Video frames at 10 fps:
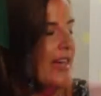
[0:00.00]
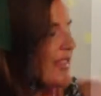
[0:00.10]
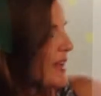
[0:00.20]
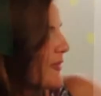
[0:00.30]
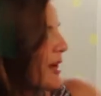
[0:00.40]

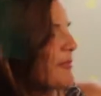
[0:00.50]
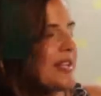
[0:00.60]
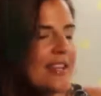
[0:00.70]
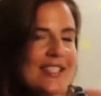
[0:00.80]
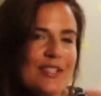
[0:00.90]
And then I've got
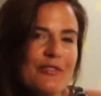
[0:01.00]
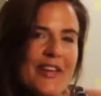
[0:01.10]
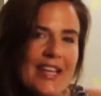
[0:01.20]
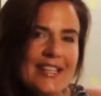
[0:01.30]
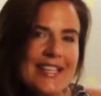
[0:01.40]
my nice little
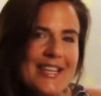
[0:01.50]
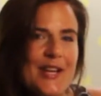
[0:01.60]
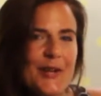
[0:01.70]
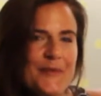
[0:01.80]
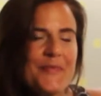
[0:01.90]
vanity
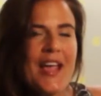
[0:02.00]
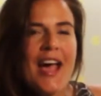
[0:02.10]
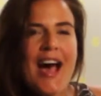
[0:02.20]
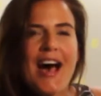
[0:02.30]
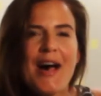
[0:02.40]
here.
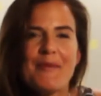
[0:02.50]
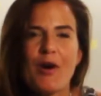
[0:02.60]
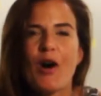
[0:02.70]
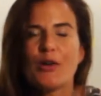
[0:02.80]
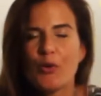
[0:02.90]

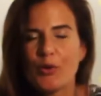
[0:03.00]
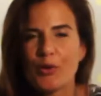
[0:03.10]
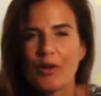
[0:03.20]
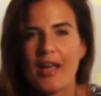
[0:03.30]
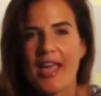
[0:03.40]
On
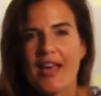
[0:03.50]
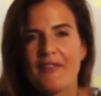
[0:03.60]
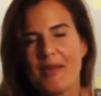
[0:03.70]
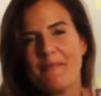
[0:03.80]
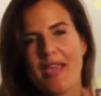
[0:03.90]
order, I
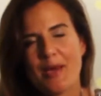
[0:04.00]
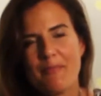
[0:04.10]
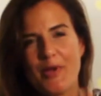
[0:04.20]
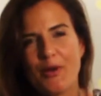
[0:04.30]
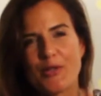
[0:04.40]
have a
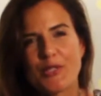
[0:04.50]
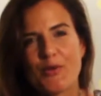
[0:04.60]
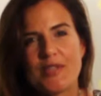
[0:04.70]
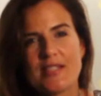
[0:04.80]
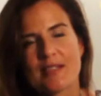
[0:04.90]
makeup mirror,
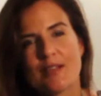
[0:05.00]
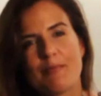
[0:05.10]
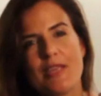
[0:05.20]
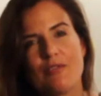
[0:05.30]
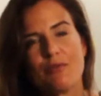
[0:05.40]
so this is going
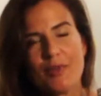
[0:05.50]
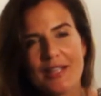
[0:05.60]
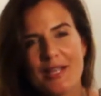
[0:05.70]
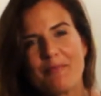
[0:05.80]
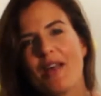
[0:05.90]
to be
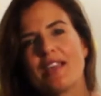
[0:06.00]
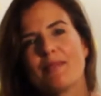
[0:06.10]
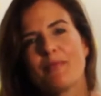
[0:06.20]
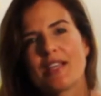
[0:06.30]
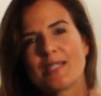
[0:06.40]
really
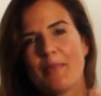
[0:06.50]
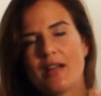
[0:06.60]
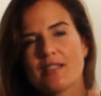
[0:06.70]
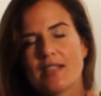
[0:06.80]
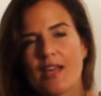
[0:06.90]
my
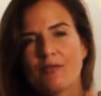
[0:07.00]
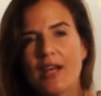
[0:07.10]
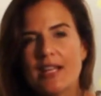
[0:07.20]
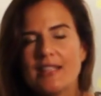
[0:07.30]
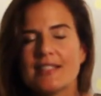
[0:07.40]
spot to get
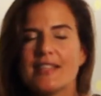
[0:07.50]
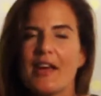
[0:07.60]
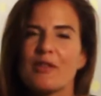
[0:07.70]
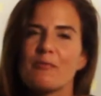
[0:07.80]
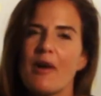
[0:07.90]
ready, to
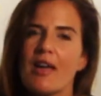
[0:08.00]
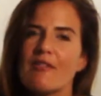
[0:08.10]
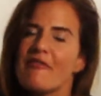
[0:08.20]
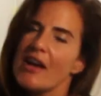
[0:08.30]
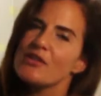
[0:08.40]
gather
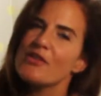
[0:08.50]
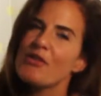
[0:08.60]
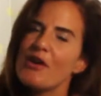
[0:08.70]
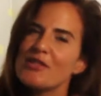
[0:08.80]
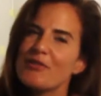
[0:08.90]
my fashion
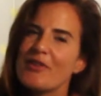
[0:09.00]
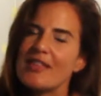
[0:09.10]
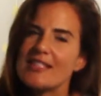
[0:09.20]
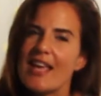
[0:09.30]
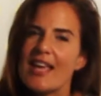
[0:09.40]
thoughts for
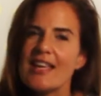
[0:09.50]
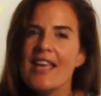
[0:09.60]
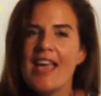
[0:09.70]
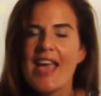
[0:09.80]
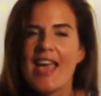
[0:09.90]
the day.
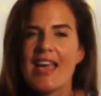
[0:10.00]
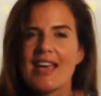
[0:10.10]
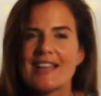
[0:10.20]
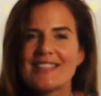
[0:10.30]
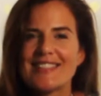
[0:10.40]

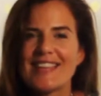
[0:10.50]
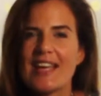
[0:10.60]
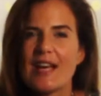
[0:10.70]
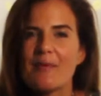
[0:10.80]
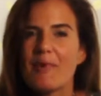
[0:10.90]
And
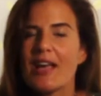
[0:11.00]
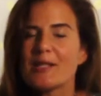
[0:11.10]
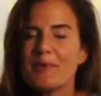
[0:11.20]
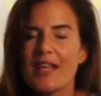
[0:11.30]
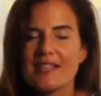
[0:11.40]
my
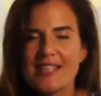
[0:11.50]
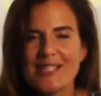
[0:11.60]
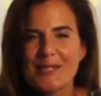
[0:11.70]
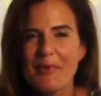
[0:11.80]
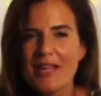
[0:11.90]
husband has
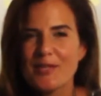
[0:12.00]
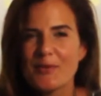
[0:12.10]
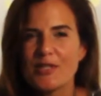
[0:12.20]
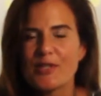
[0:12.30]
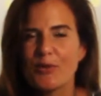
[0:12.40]
his space,
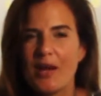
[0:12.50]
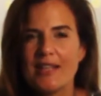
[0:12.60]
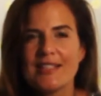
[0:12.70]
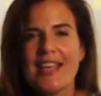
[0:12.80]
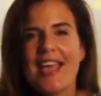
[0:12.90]
which is
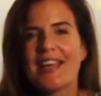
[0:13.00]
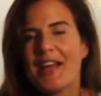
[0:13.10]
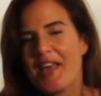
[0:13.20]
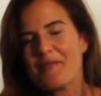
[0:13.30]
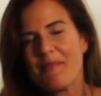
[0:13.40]
great,
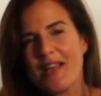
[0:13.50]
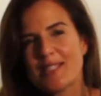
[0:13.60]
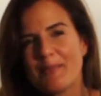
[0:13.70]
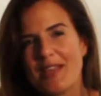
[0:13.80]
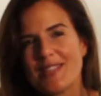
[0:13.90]
and I have my
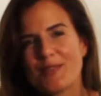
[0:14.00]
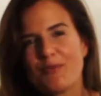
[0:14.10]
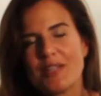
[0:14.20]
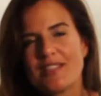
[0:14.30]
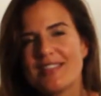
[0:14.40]
space,
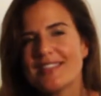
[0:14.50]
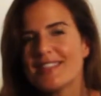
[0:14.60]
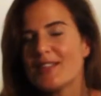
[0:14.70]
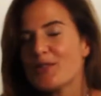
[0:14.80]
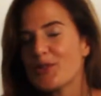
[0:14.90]
which
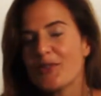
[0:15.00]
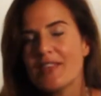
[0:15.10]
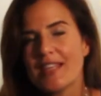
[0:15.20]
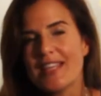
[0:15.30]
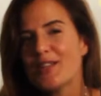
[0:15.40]
is sort
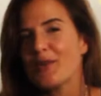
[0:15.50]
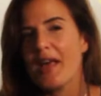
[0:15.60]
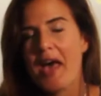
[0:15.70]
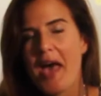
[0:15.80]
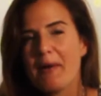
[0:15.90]
of the key to
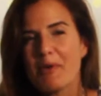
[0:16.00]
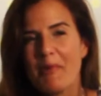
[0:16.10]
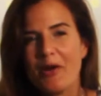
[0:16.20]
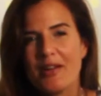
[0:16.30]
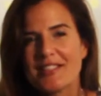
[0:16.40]
a happy
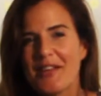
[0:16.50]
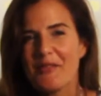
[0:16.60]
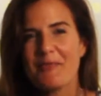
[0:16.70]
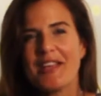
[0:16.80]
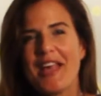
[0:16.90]
marriage.
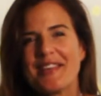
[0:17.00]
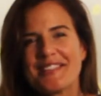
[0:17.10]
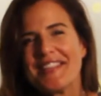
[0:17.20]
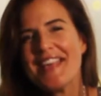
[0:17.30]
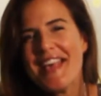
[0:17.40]
Everybody
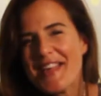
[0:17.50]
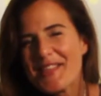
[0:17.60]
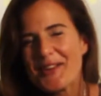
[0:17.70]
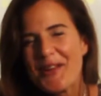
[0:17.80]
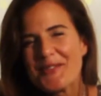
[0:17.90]
has
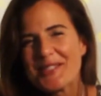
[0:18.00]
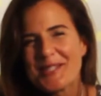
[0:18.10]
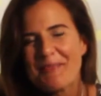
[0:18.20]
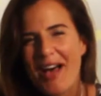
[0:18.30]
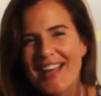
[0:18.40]
their own
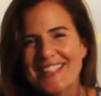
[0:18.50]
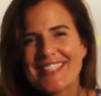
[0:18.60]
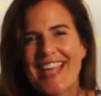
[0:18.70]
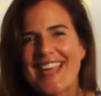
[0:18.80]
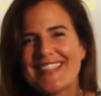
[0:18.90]

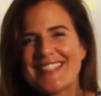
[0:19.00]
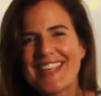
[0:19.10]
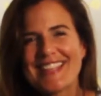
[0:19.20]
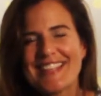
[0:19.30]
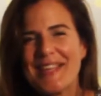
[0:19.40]
spot, and
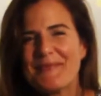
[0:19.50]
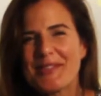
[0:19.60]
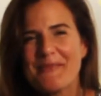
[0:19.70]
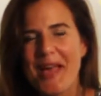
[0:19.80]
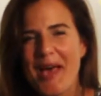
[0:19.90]
it
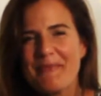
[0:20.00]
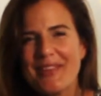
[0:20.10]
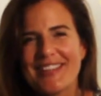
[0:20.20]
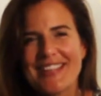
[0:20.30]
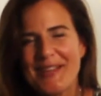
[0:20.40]
keeps them
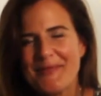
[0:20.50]
happy and it